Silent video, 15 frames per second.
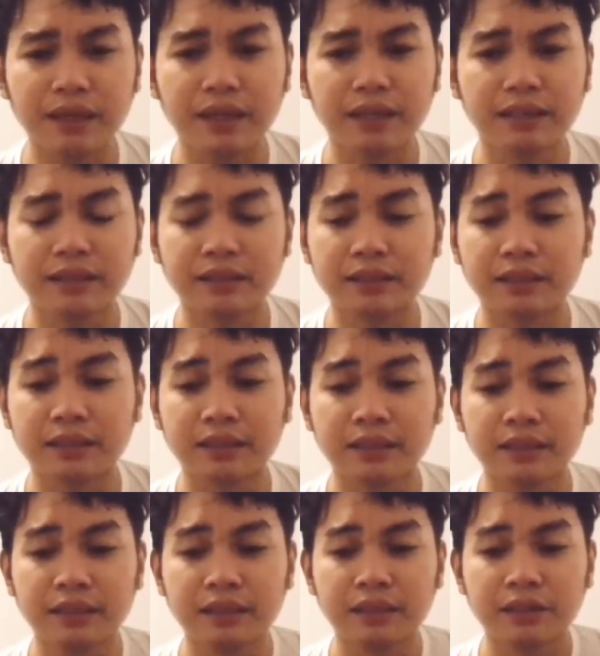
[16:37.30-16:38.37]
and
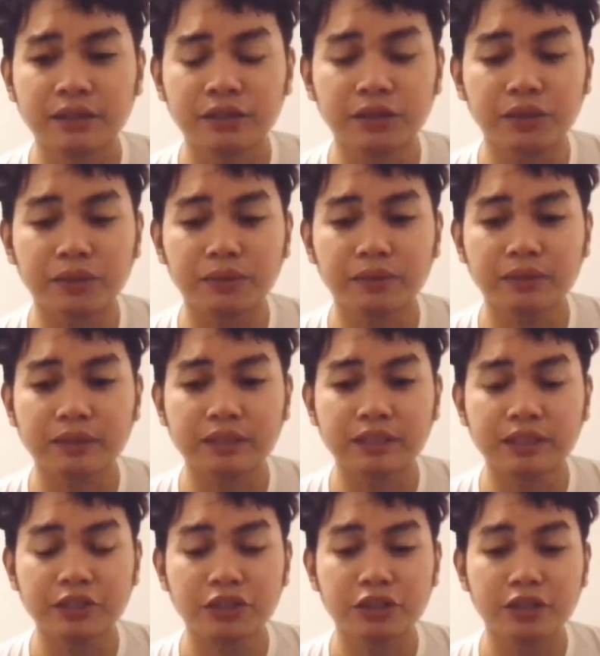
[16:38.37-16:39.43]
you know, it's
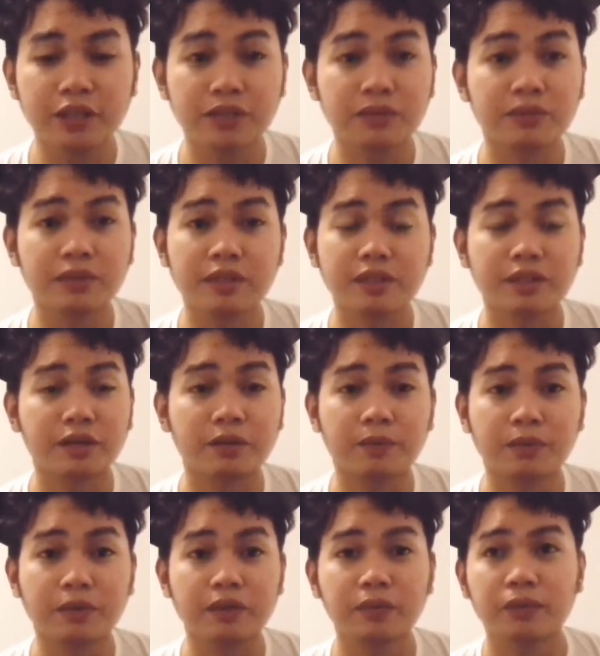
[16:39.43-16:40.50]
not just on that
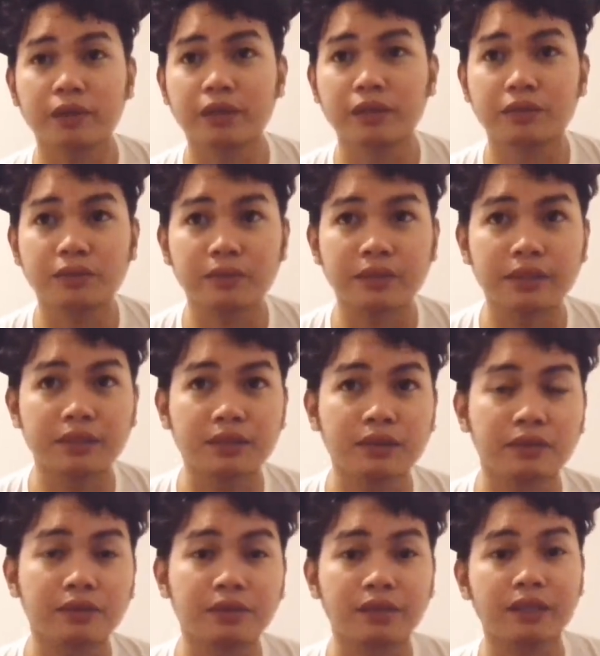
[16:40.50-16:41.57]
ceremony, we can do it
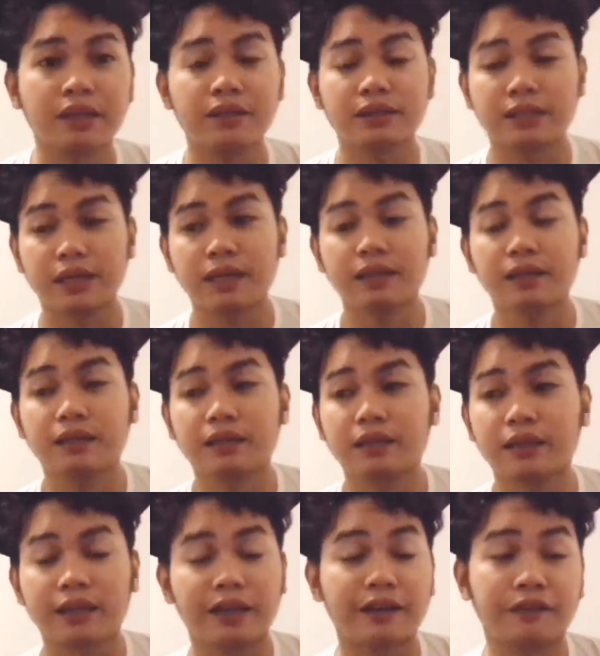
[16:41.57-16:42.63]
in our daily
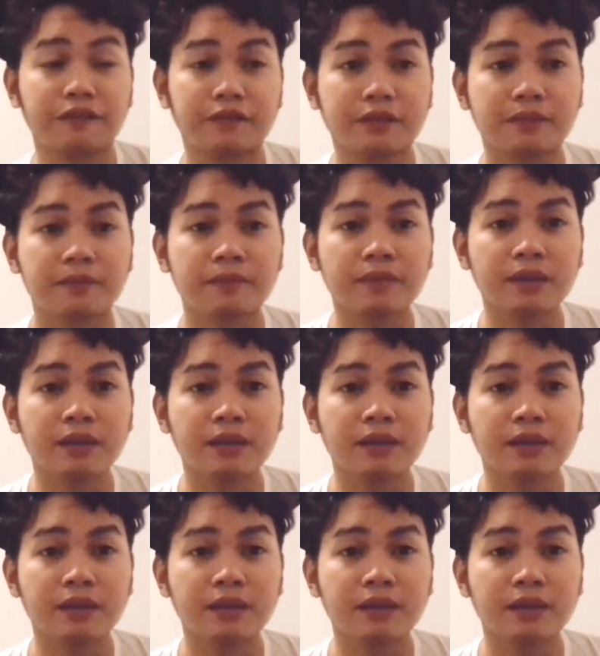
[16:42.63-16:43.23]
lives.